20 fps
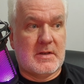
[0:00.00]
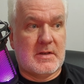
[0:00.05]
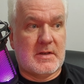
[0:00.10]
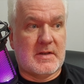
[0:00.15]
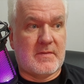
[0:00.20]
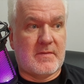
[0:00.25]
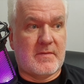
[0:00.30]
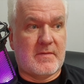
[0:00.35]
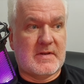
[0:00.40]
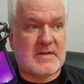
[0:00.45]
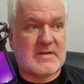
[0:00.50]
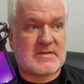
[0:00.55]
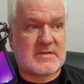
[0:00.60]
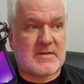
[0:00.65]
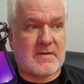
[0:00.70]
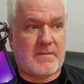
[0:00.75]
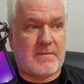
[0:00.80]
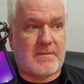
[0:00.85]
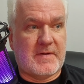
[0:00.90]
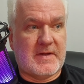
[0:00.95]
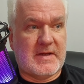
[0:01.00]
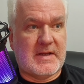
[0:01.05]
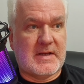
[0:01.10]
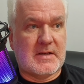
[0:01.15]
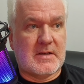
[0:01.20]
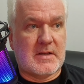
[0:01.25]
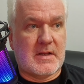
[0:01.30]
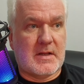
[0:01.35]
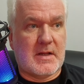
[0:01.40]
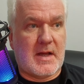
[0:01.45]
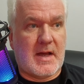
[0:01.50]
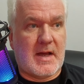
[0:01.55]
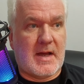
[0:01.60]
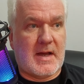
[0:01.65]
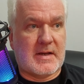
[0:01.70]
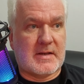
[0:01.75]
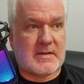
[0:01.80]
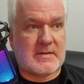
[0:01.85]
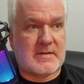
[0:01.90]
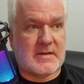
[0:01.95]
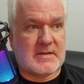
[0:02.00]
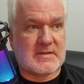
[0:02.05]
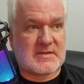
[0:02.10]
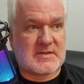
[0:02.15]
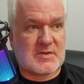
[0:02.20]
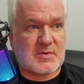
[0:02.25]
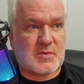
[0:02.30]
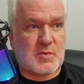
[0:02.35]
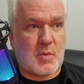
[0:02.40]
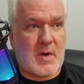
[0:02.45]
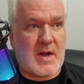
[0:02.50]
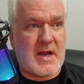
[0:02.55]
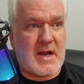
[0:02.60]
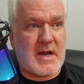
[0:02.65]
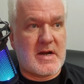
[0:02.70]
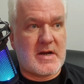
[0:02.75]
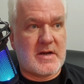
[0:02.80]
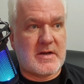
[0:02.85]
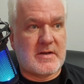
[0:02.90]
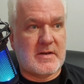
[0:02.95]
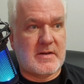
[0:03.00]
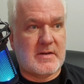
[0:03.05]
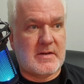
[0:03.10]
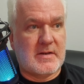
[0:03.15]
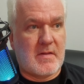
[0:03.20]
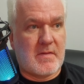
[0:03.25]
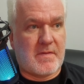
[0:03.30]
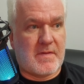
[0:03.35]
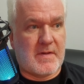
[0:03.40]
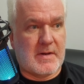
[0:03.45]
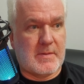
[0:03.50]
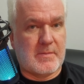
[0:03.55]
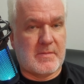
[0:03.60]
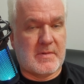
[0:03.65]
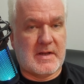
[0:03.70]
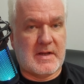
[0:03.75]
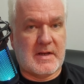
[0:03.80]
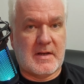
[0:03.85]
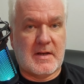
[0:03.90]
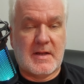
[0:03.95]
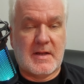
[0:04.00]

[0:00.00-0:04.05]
in this field, add a squared thumbnail.